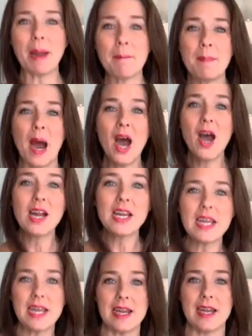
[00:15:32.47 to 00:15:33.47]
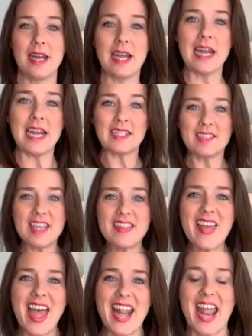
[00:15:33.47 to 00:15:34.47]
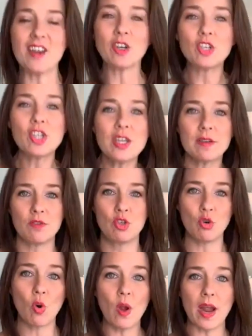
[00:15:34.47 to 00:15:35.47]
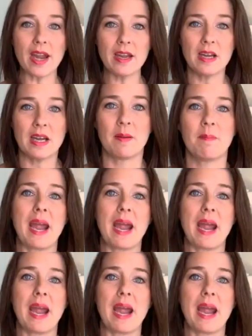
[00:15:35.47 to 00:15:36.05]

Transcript: my body is in that energy of joy.